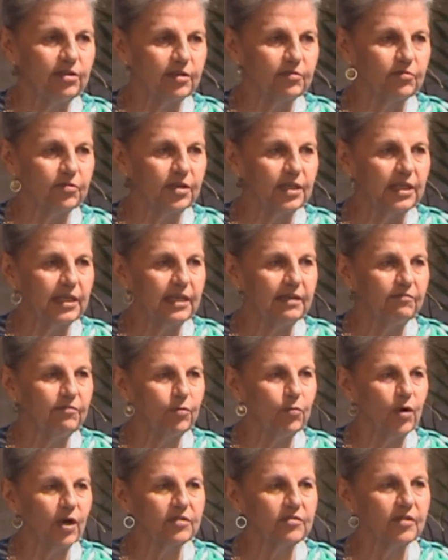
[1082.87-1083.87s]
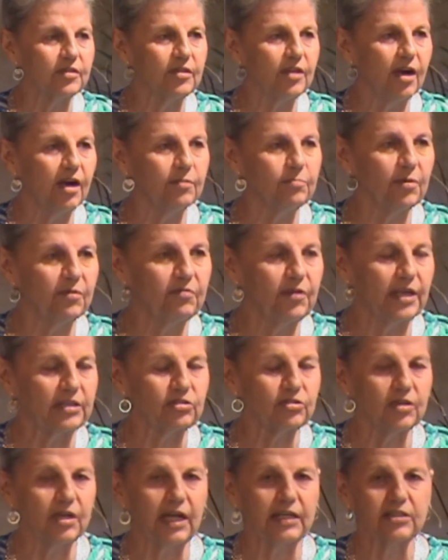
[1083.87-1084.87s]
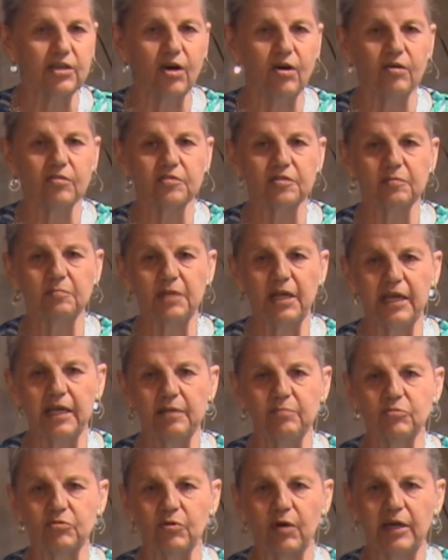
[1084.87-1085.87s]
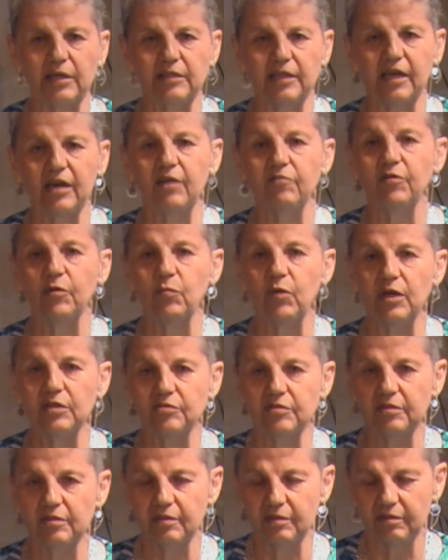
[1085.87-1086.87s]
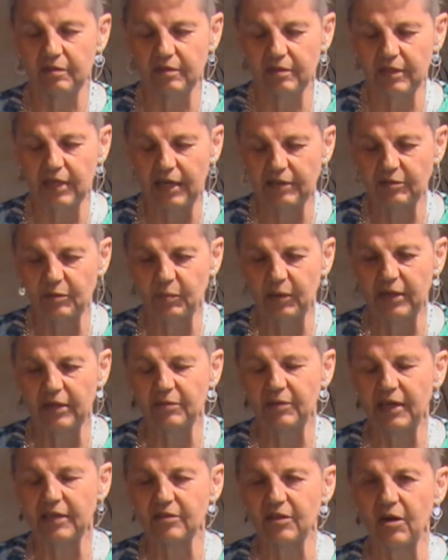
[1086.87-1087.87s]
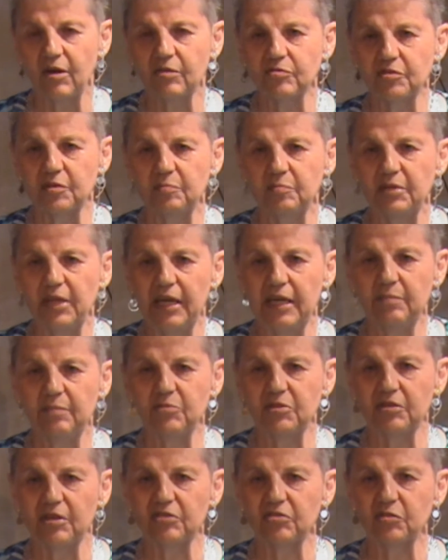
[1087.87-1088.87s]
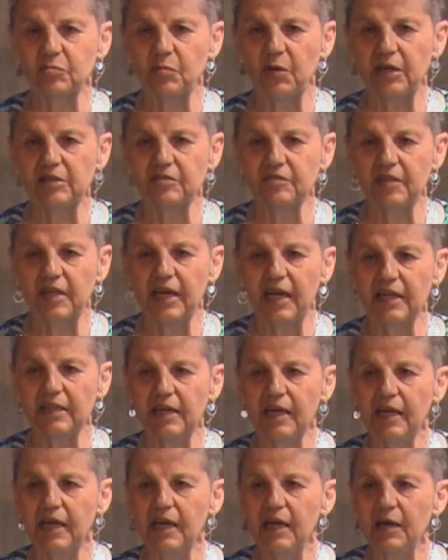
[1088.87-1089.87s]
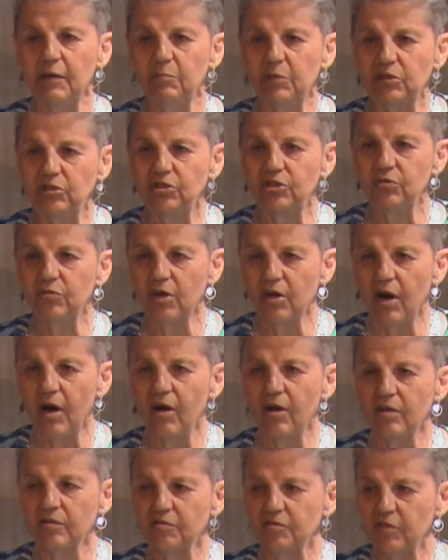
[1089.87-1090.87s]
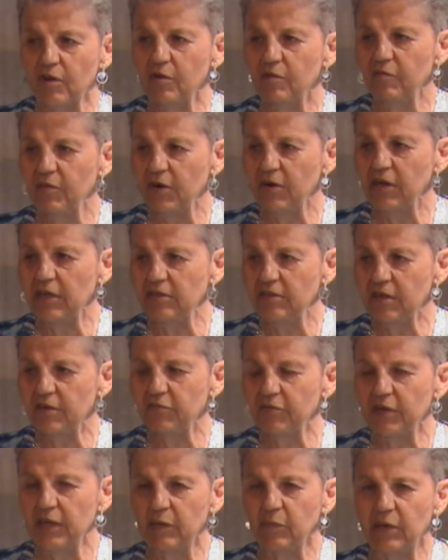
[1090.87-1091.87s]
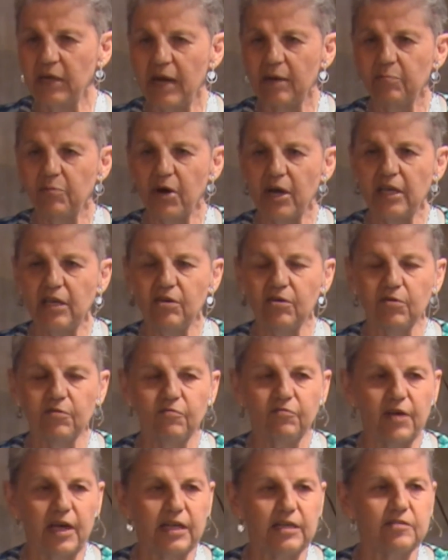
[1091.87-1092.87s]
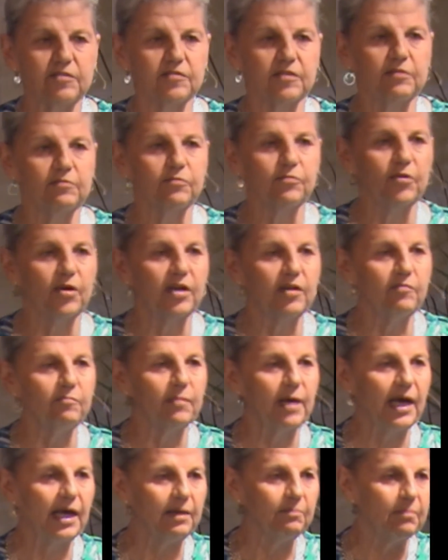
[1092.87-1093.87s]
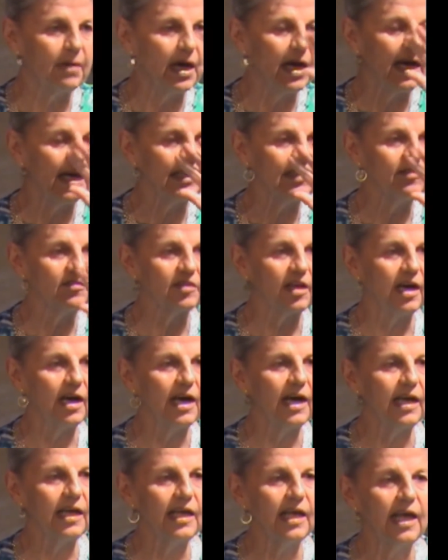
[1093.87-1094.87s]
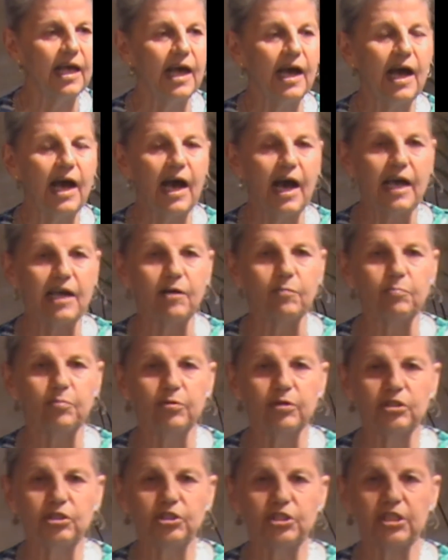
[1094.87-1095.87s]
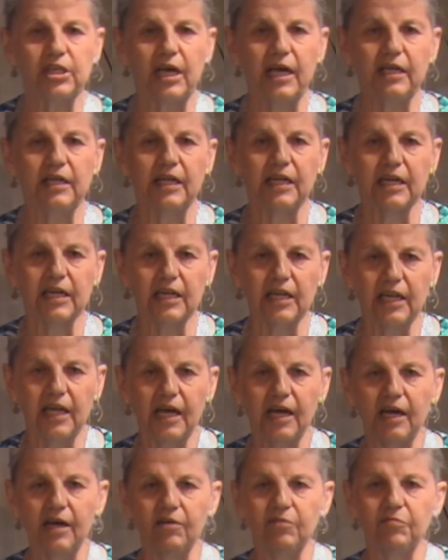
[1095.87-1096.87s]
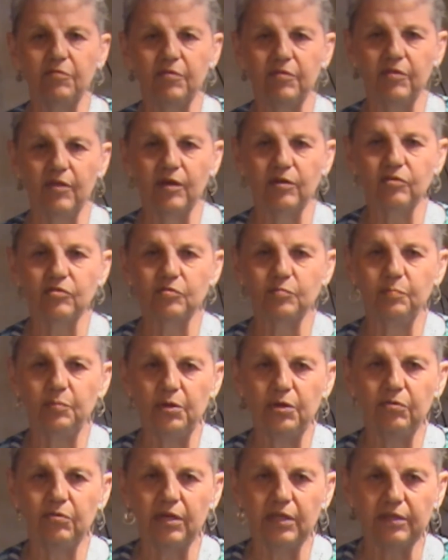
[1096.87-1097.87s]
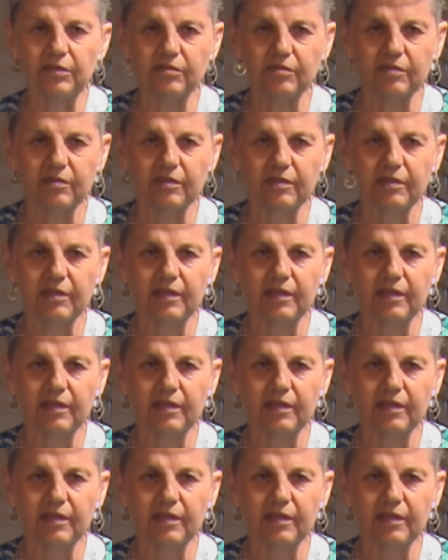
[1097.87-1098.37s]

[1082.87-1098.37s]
different. And if it wasn't non-professional, I'd call some names right now. If it wasn't not the way to be, I'd call some names and express that. But you are all so very different, and when I bring your face in front of my mind's eye, I appreciate and love those beauties